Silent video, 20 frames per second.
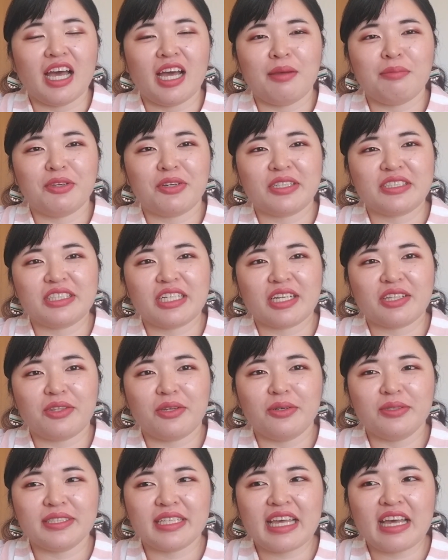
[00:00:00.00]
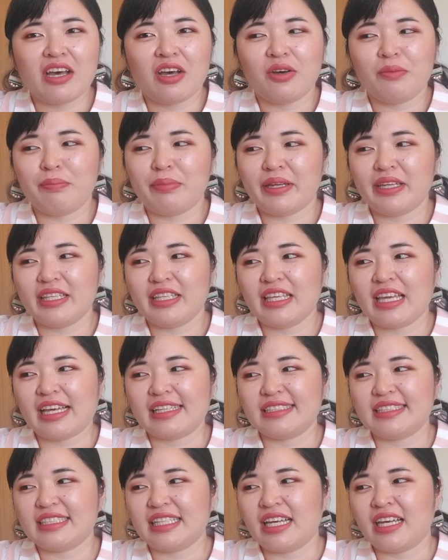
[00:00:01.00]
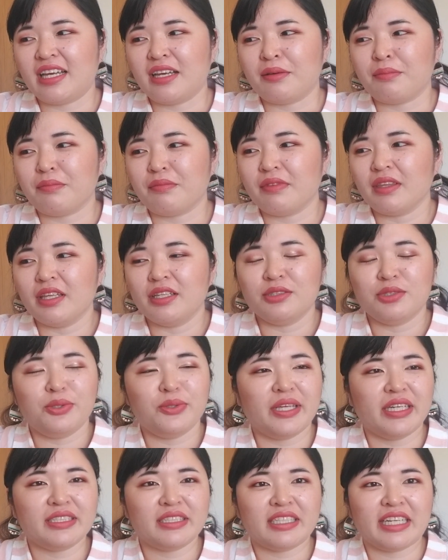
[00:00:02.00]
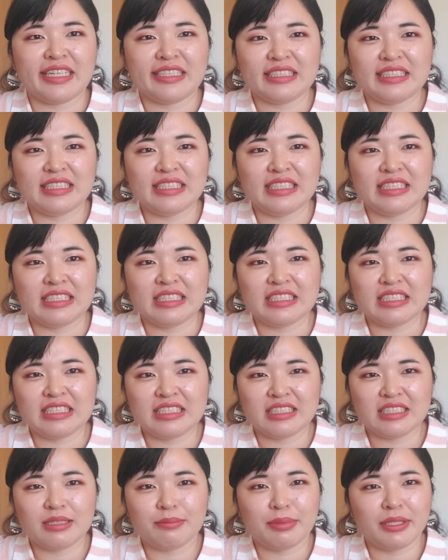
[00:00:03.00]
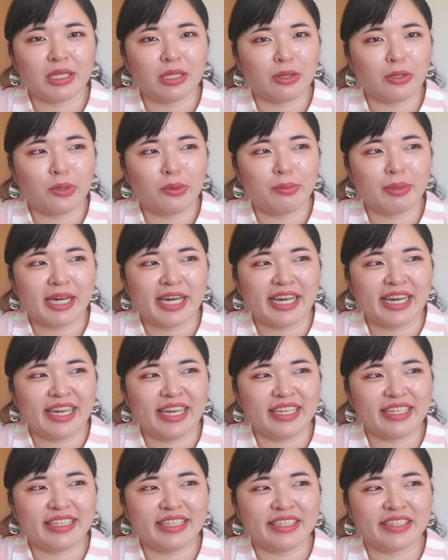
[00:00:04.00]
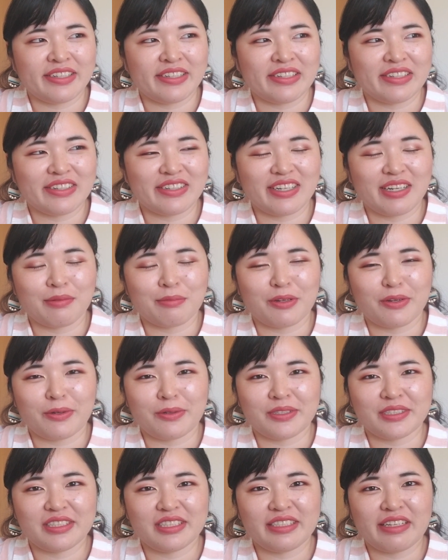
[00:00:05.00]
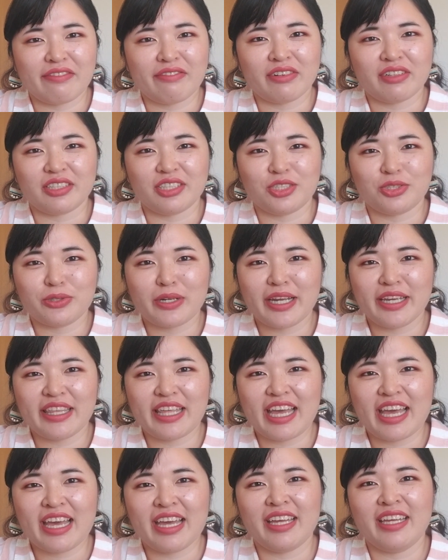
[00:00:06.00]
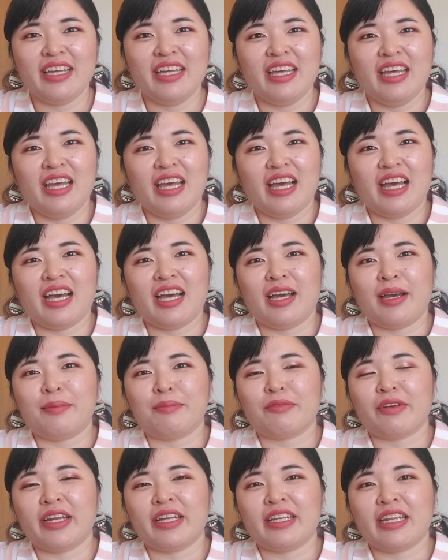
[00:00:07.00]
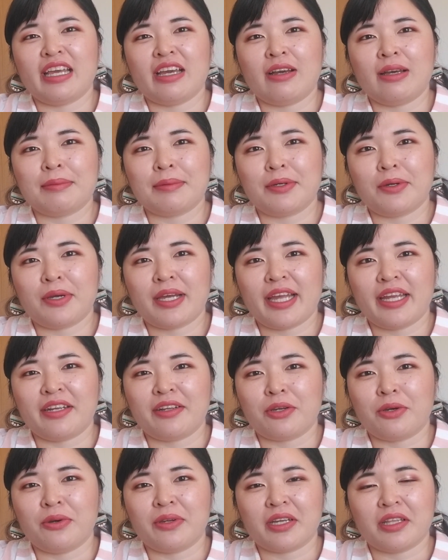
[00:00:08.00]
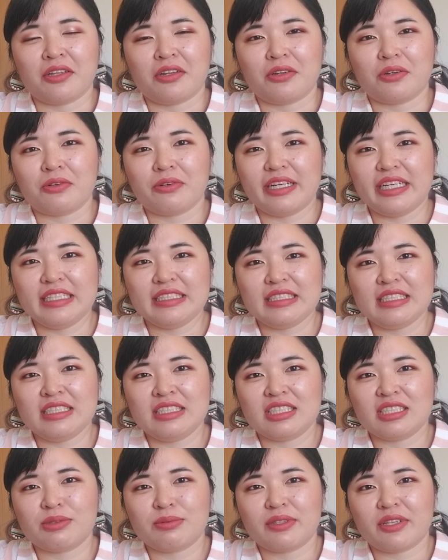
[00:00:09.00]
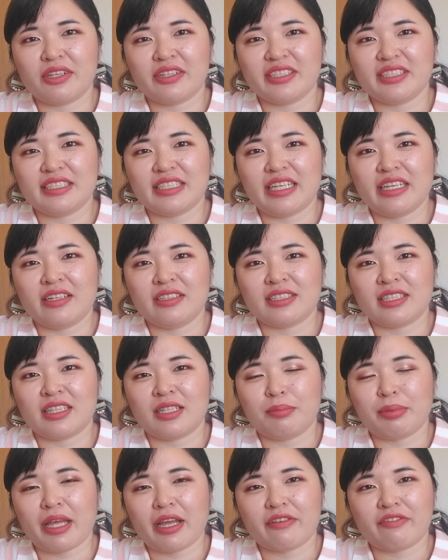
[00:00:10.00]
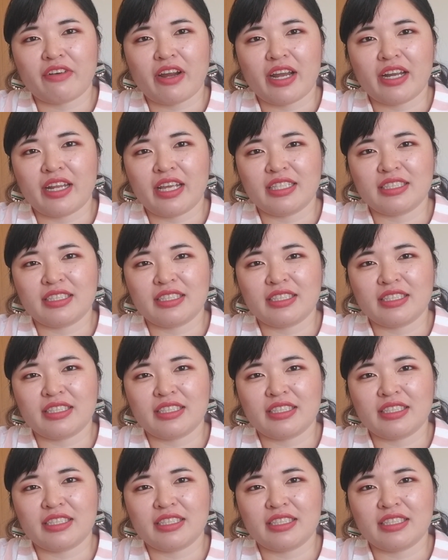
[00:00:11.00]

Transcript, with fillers: you could check those out. But yes, 2019 needs to be a low buy year. I'm going to definitely try that. Right now I'm kind of going a little crazy just with all the sales and the Black Friday,